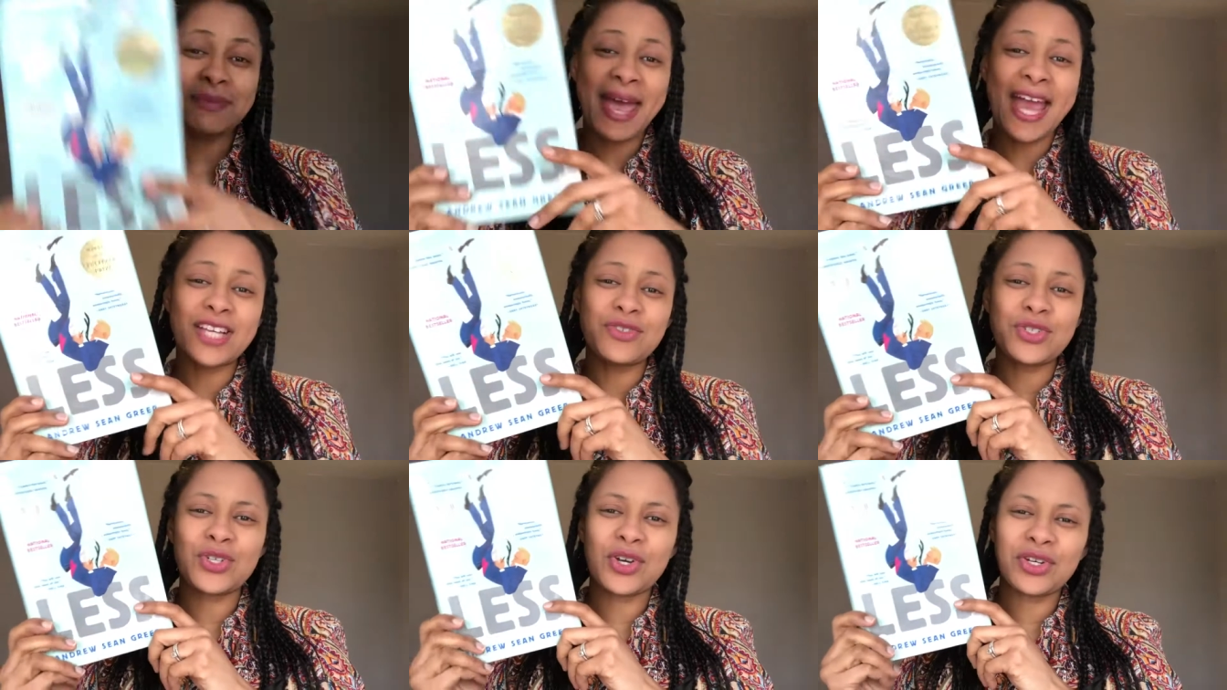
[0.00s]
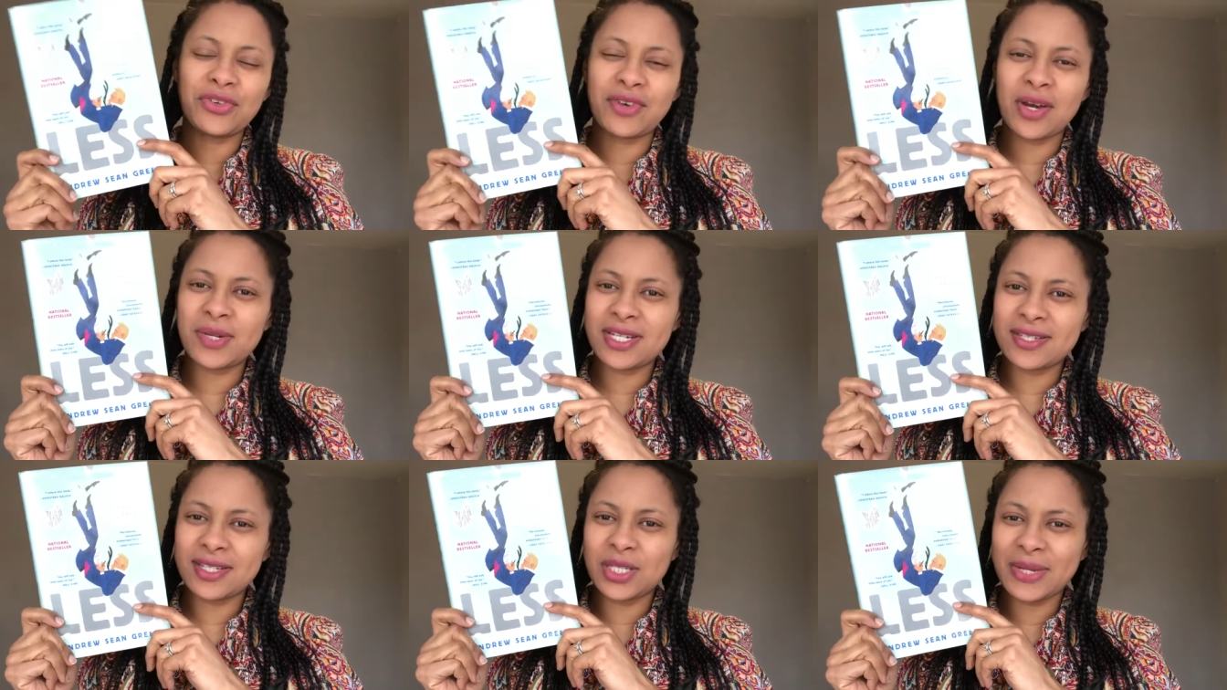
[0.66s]
Andrew Sean Greer, which
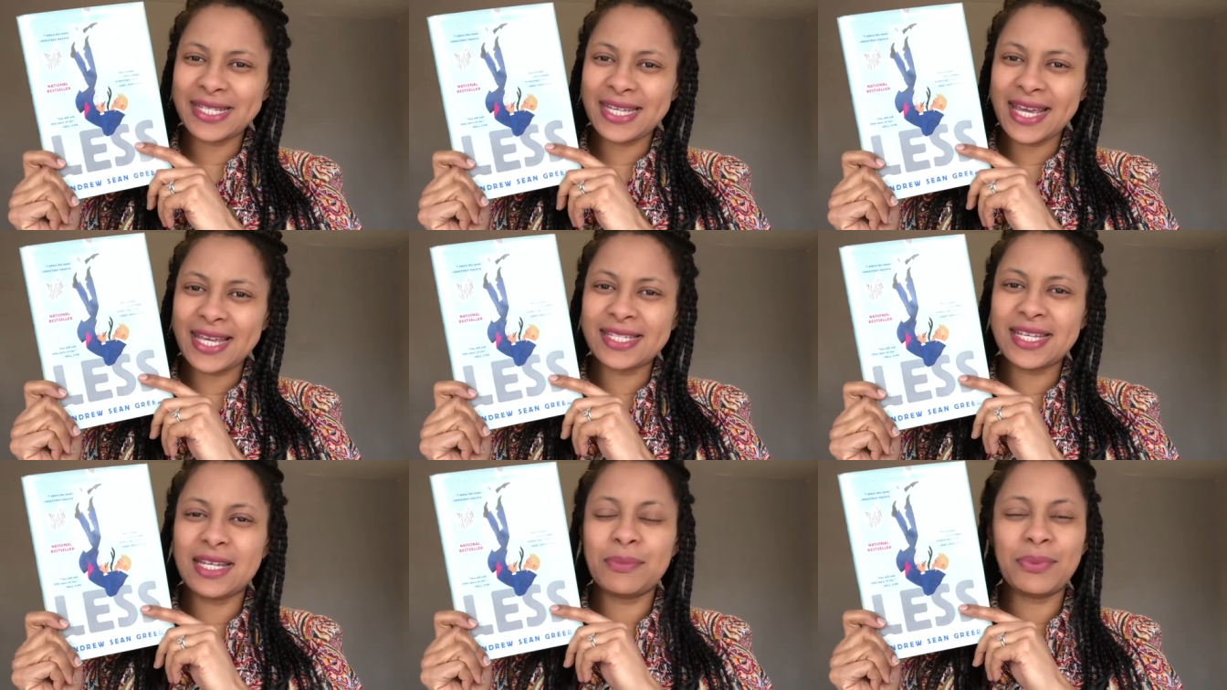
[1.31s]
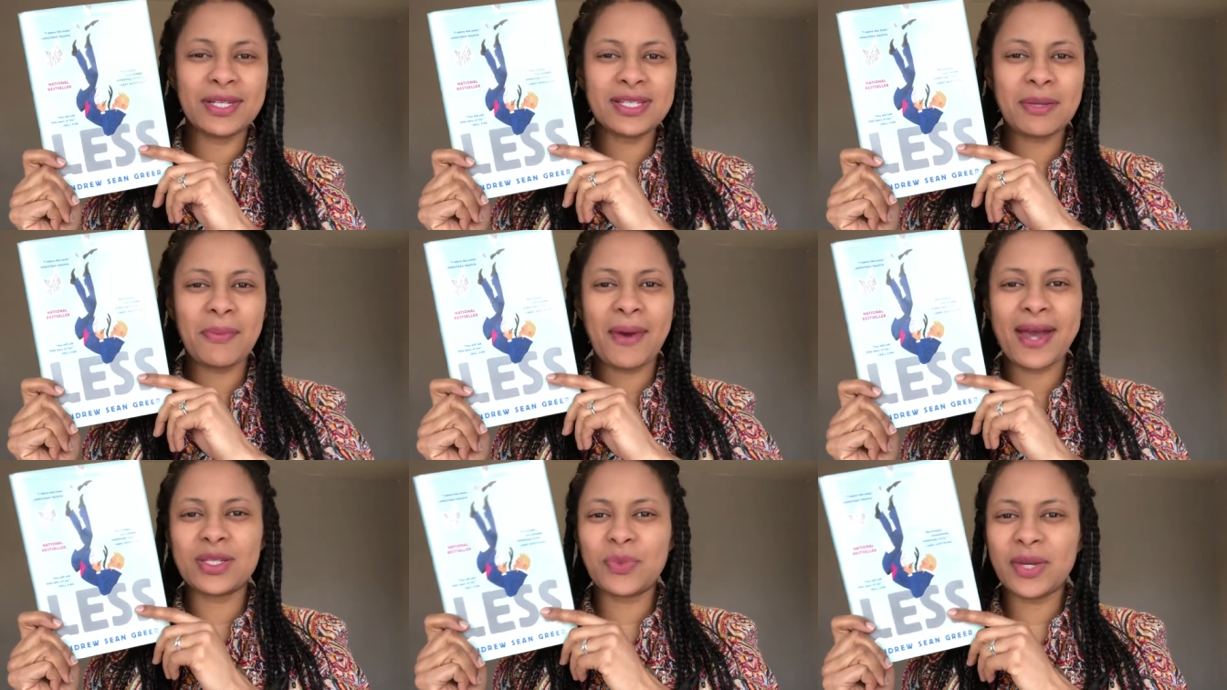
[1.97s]
is a 2018 Pulitzer
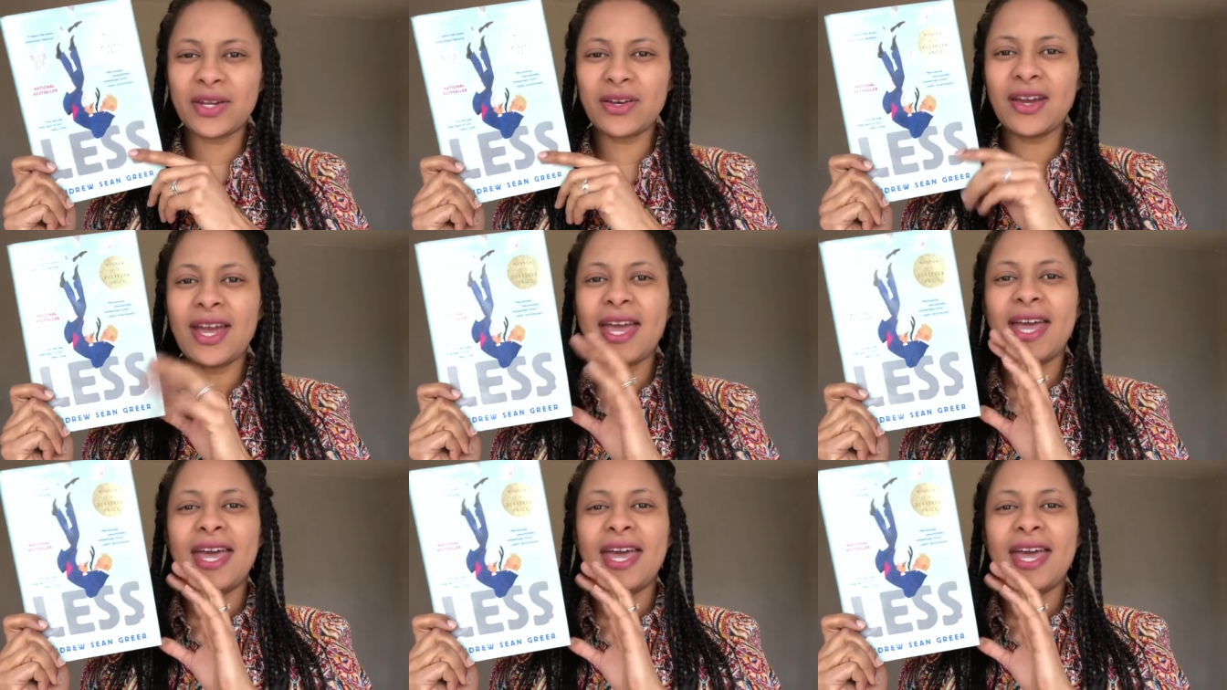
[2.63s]
Prize winner,